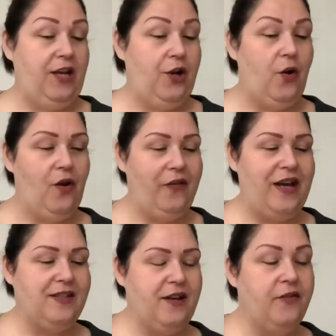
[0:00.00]
you know, all of
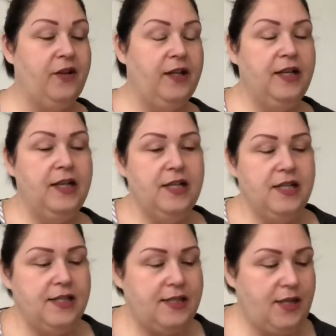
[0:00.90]
that stuff.
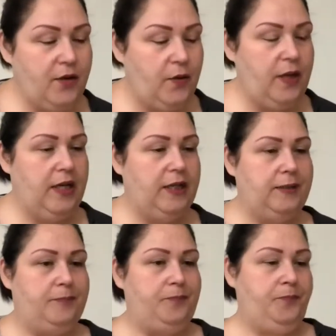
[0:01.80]
So
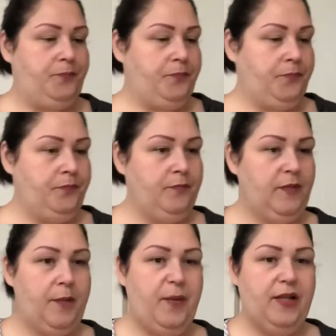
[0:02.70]

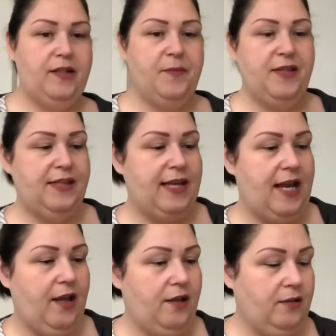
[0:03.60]
picked up the
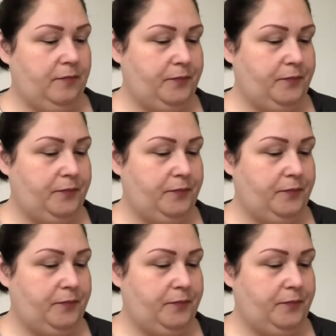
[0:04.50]
scale